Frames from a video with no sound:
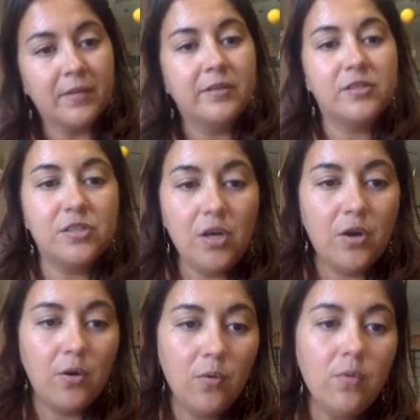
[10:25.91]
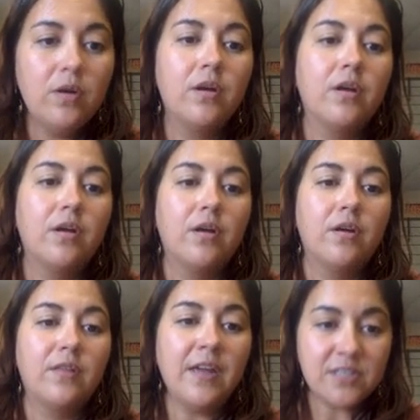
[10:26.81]
So
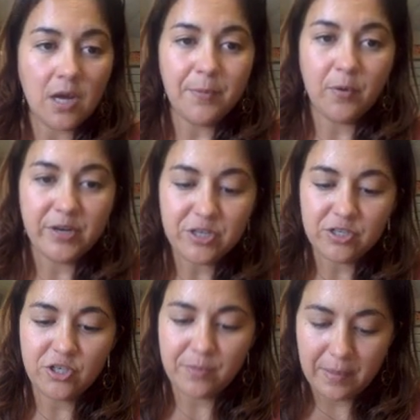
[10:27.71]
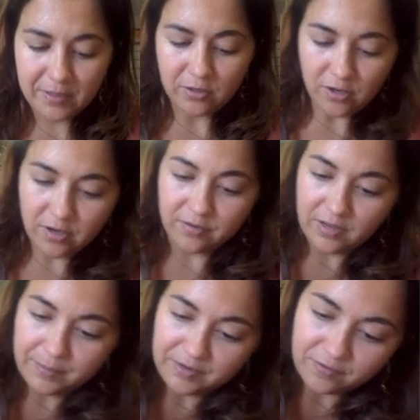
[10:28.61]
that top equation should maybe look
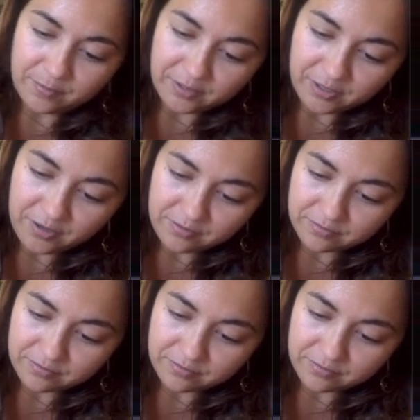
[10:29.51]
a bit familiar.